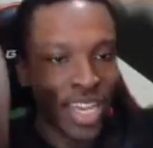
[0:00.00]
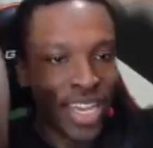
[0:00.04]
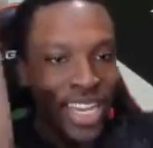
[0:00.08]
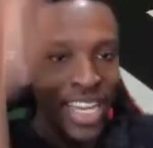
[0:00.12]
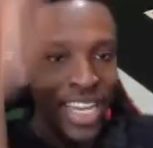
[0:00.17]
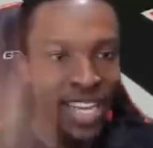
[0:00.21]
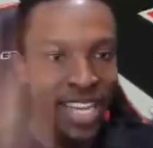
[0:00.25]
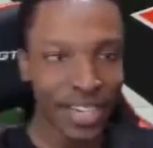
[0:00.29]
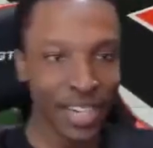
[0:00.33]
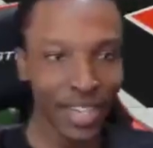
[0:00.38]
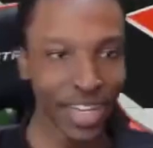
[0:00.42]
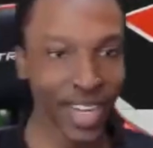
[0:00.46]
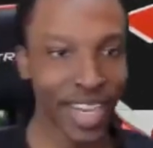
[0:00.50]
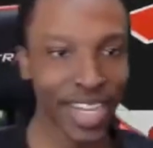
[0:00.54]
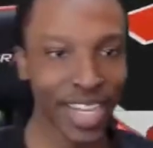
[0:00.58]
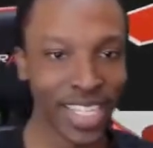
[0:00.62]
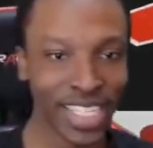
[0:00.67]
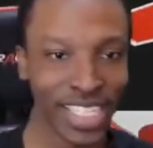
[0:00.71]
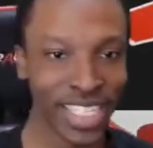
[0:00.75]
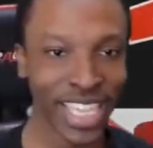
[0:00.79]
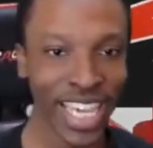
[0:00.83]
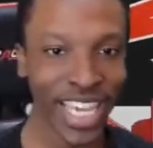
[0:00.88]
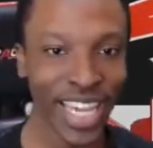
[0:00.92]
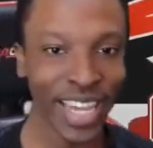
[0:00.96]
what I'm
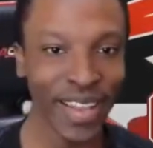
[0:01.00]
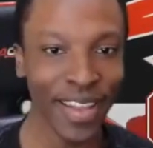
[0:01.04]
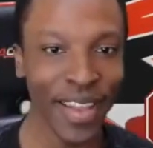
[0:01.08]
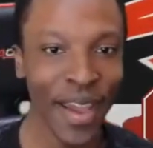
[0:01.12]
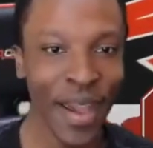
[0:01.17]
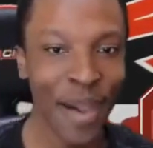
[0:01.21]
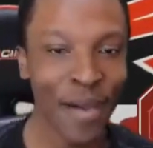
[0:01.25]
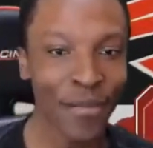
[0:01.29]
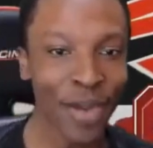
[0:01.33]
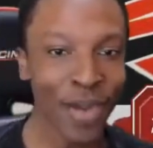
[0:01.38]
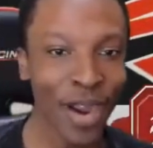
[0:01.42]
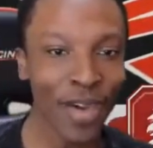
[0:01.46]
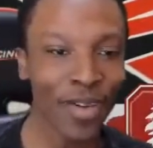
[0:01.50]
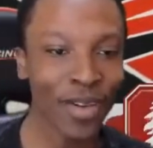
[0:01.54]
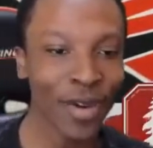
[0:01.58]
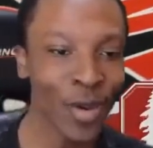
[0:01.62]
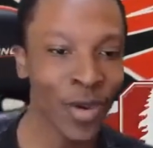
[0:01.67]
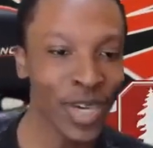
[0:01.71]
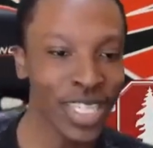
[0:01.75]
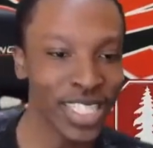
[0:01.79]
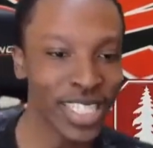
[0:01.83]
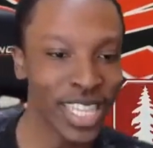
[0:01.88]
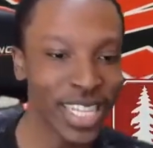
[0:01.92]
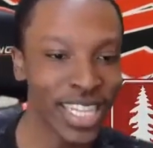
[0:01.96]
saying, bro?
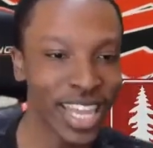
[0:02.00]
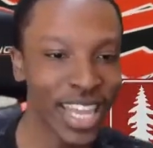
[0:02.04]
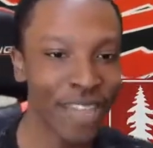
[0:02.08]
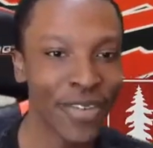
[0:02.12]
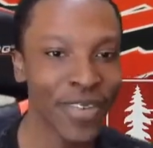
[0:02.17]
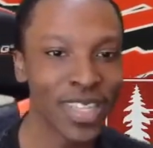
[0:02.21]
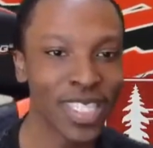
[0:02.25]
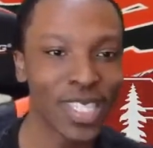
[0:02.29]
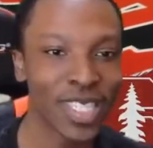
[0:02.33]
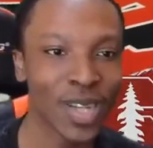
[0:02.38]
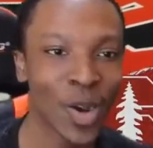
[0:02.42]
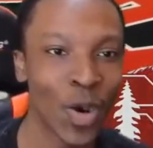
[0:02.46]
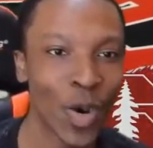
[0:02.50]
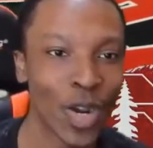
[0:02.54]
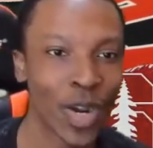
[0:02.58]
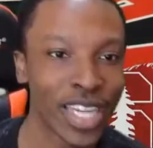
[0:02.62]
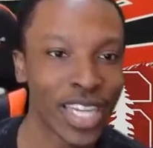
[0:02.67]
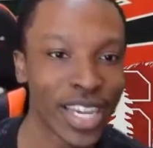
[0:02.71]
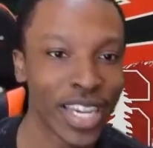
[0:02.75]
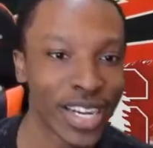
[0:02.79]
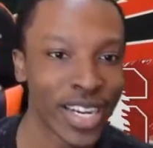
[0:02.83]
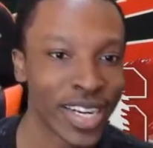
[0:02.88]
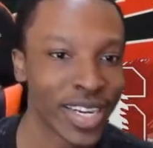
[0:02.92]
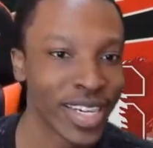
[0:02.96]
Who is the defensive
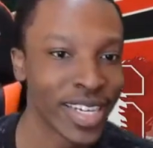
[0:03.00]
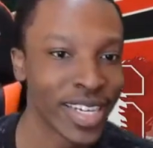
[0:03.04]
coordinator?